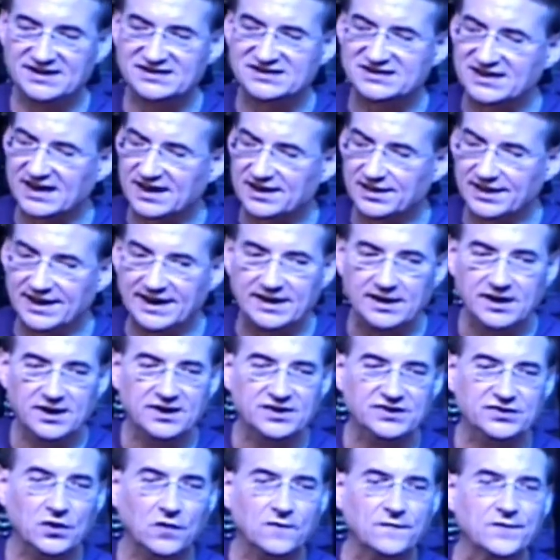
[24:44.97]
And secondly,
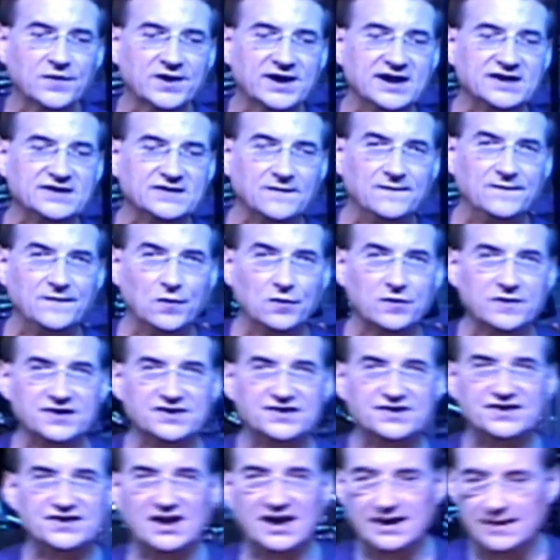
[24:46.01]
don't forget to
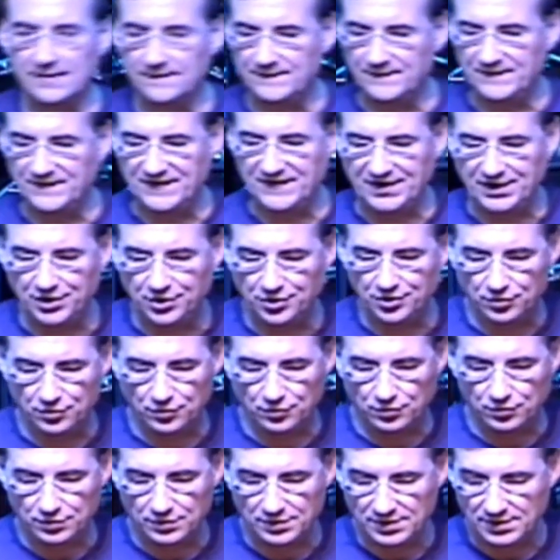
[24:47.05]
focus on a
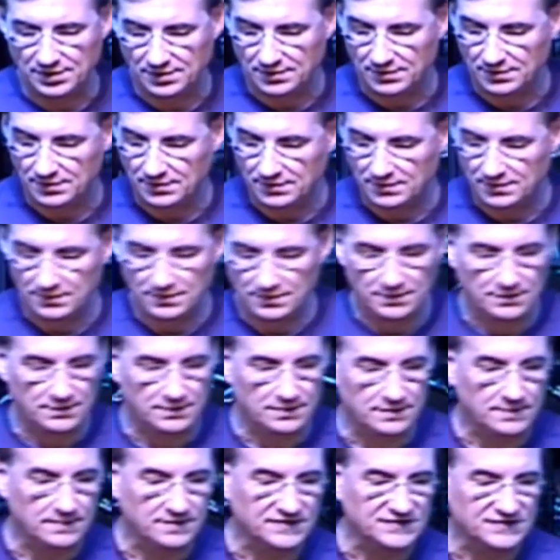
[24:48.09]
few
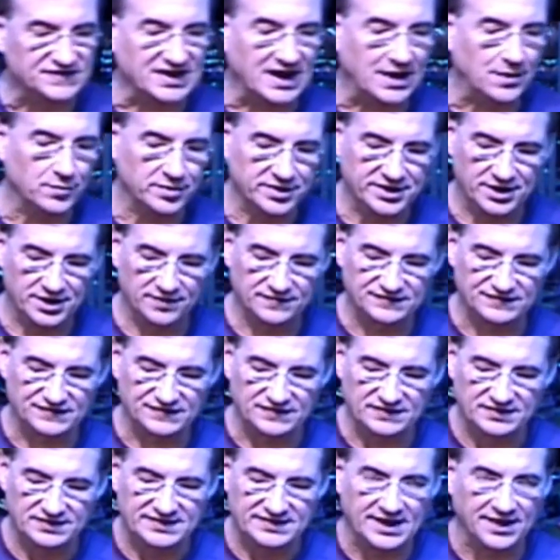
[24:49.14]
sour notes.